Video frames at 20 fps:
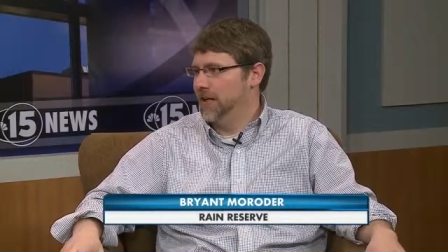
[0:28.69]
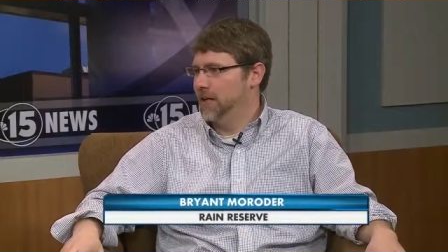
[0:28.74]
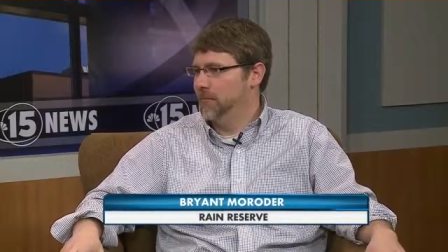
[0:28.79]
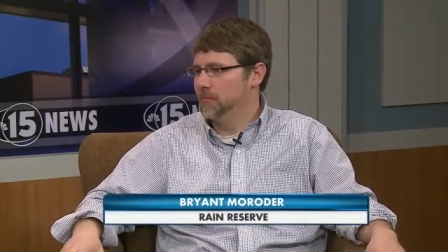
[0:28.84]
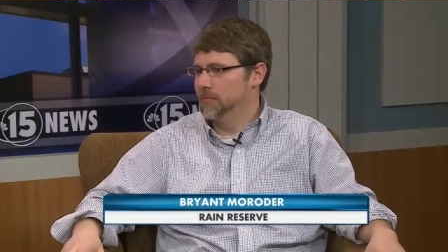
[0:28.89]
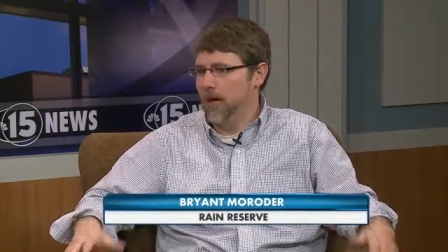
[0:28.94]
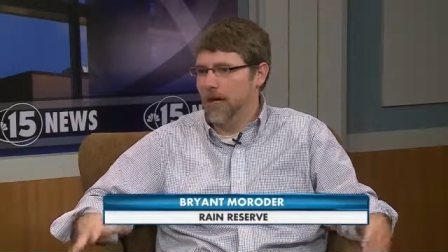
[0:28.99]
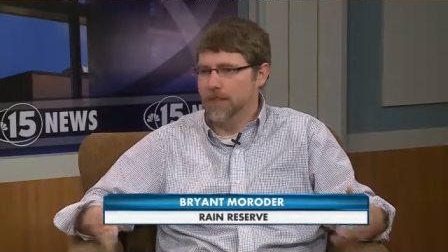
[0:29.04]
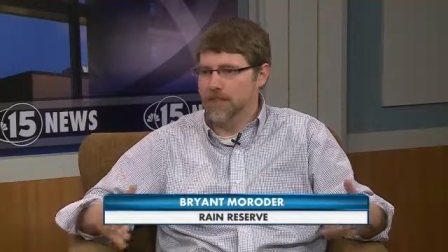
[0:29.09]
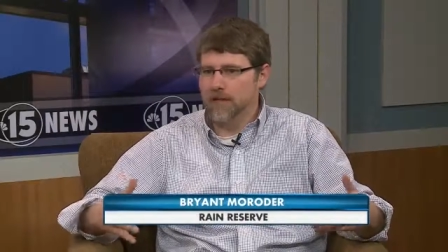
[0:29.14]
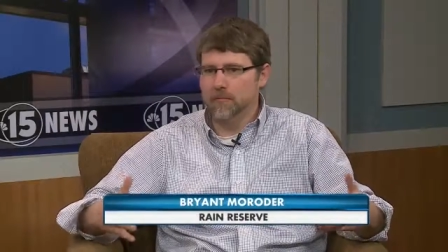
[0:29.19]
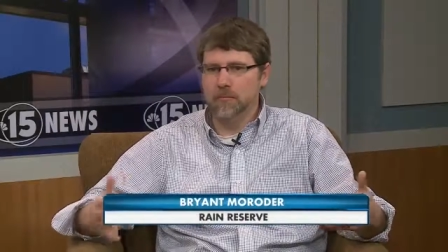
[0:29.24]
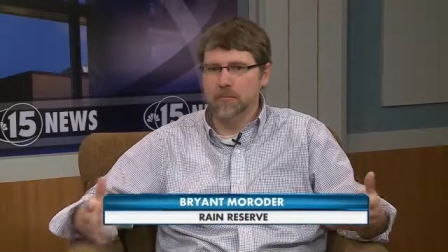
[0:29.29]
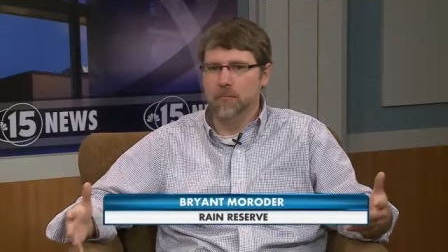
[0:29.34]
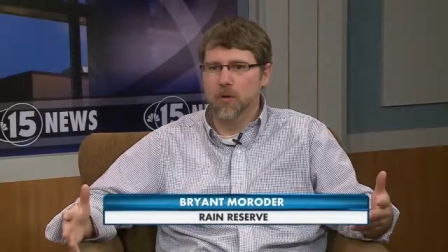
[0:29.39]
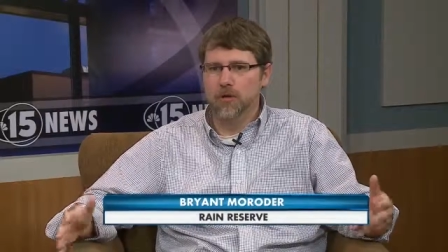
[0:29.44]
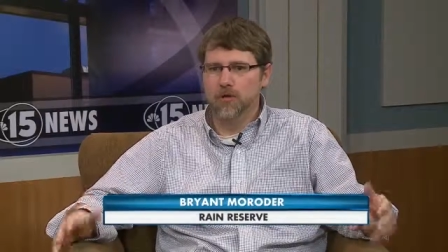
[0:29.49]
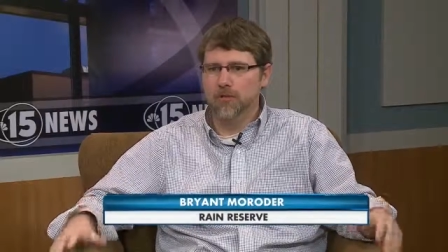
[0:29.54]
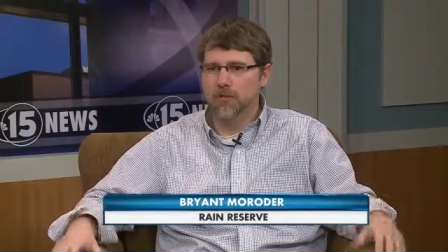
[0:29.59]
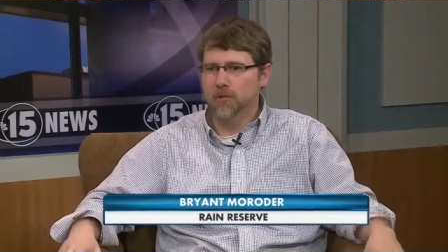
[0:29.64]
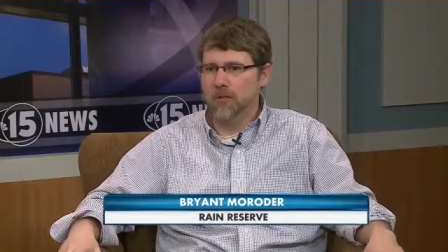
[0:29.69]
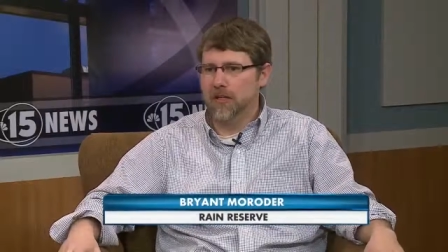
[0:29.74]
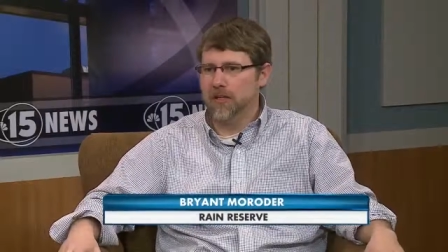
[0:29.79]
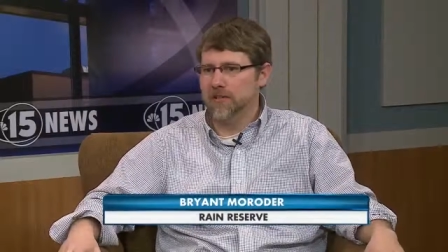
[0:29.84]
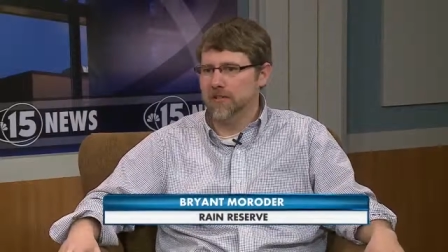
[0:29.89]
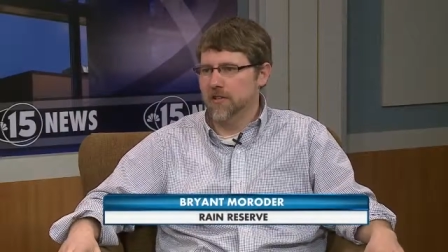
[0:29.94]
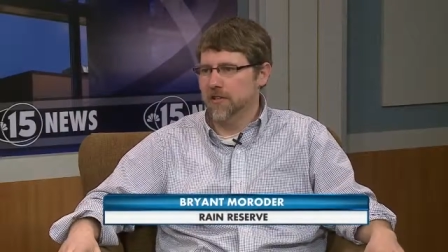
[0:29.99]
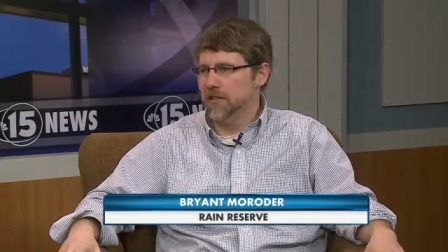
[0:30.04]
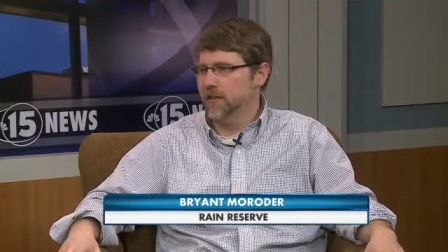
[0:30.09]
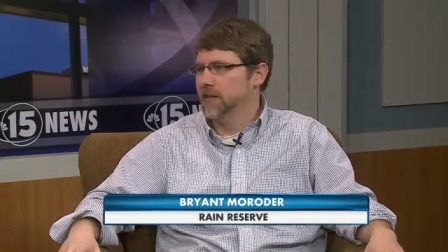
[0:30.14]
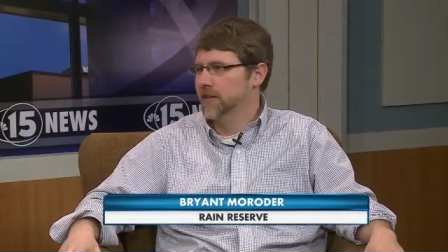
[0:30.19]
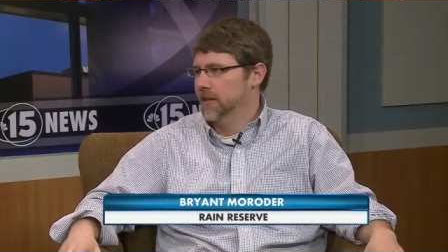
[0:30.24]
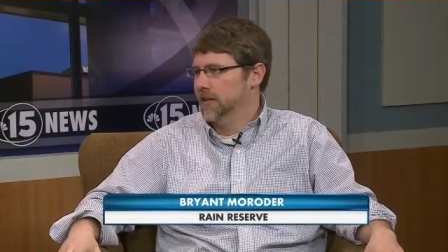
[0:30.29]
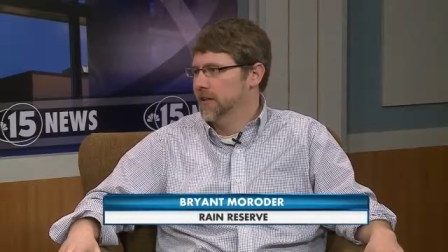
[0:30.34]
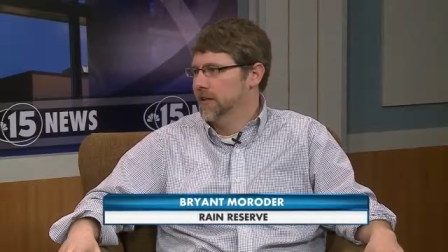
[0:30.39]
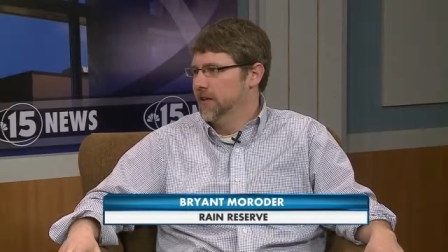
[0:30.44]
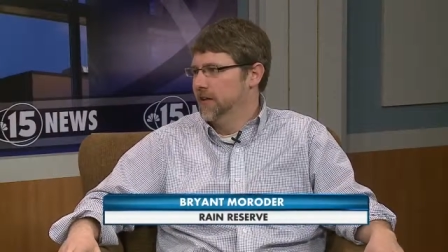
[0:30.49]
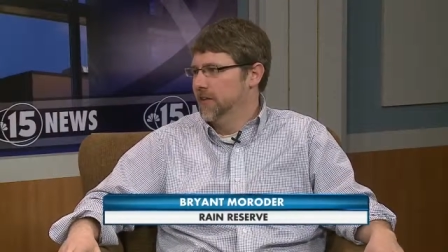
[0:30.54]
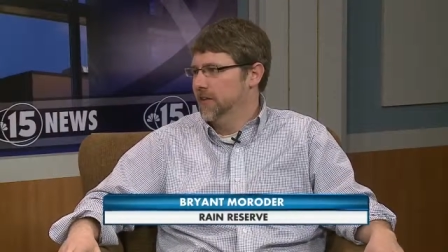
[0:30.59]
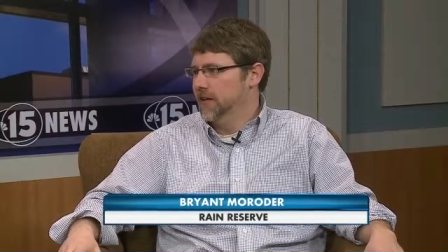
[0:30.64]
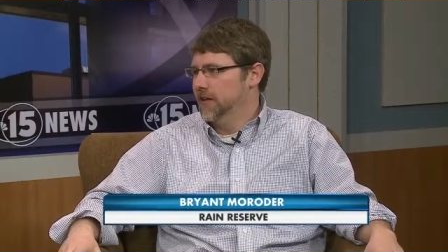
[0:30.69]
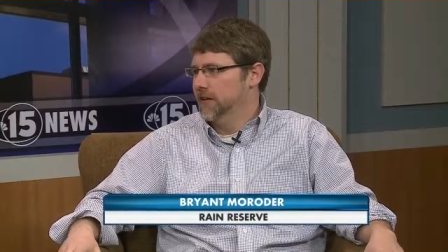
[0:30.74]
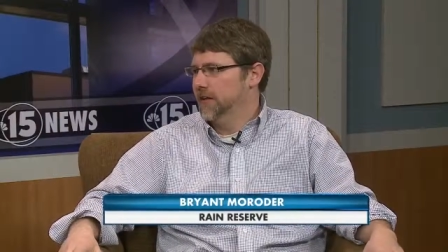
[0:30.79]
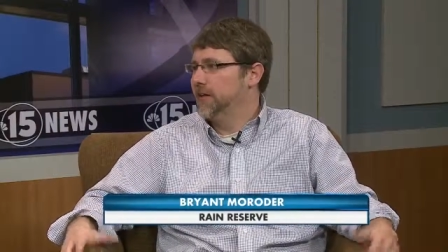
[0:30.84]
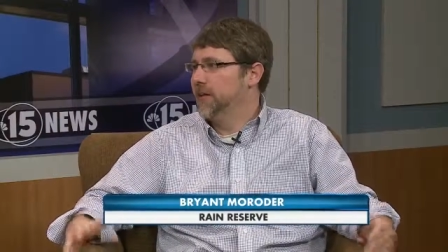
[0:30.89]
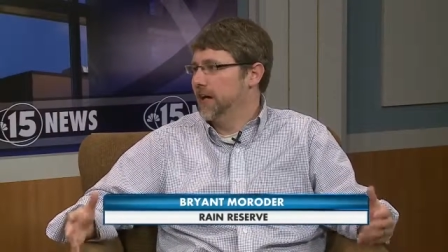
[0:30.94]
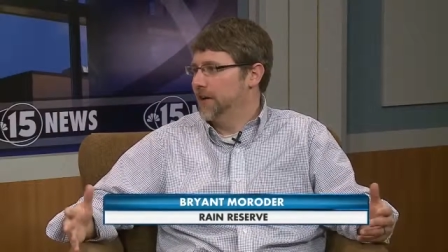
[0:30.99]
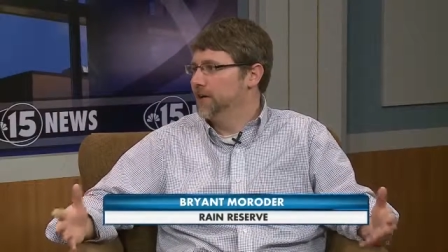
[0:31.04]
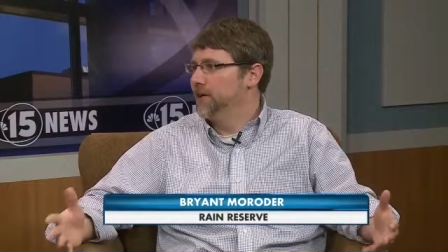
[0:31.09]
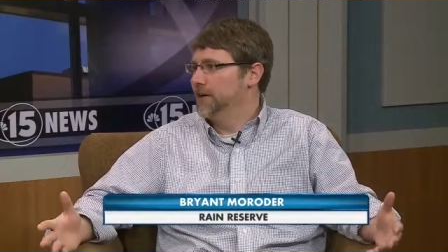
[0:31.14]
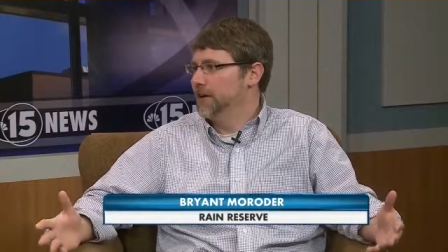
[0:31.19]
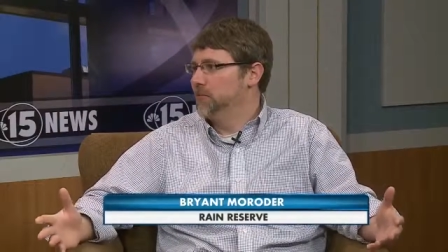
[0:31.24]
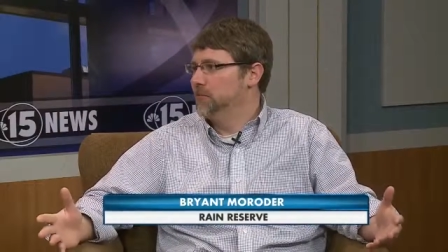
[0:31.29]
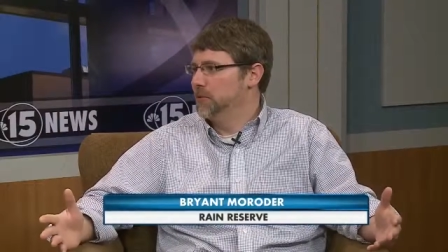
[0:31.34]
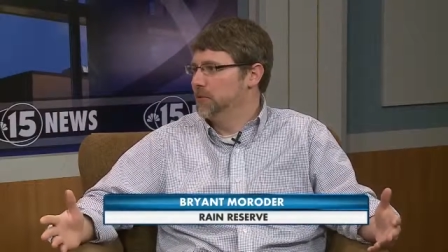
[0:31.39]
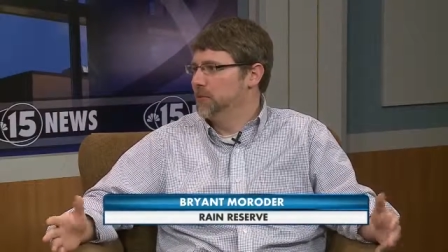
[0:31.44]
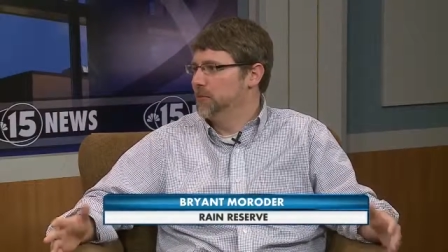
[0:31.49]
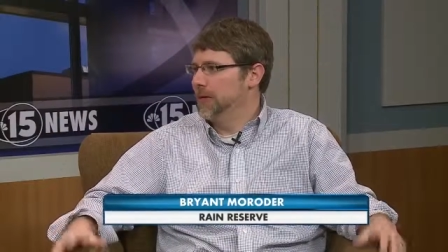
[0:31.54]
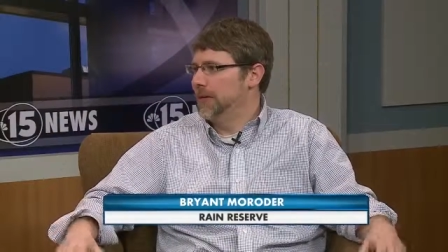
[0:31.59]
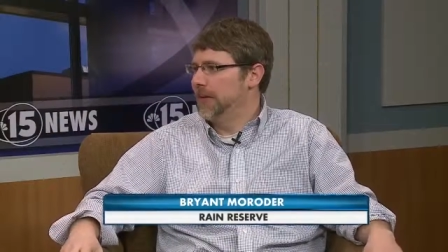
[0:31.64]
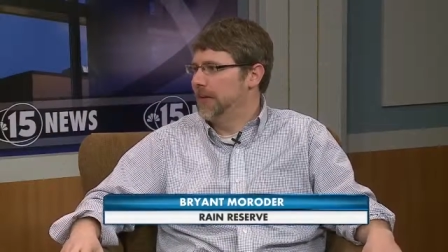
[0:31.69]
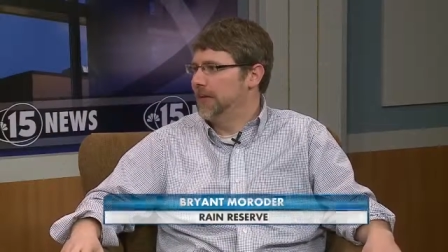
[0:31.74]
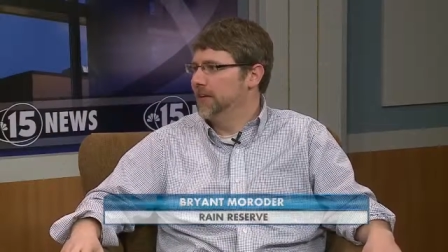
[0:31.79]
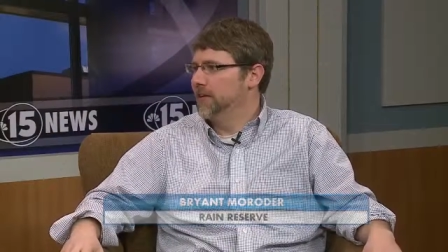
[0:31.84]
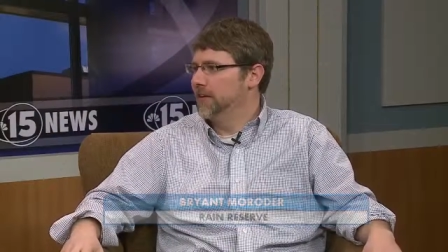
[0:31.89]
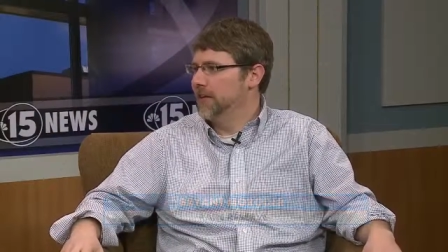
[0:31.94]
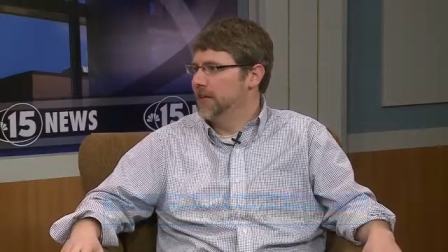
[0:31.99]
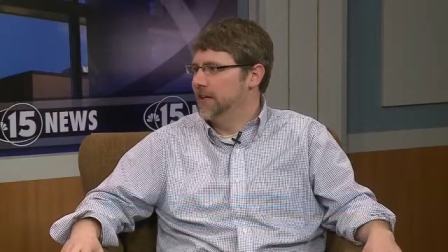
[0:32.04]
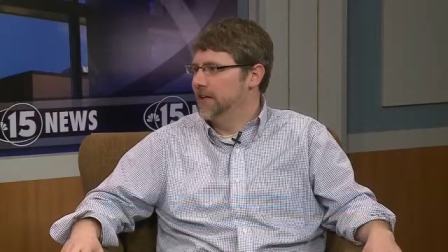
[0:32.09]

Um, I think mostly because of the the, the gardening boom again.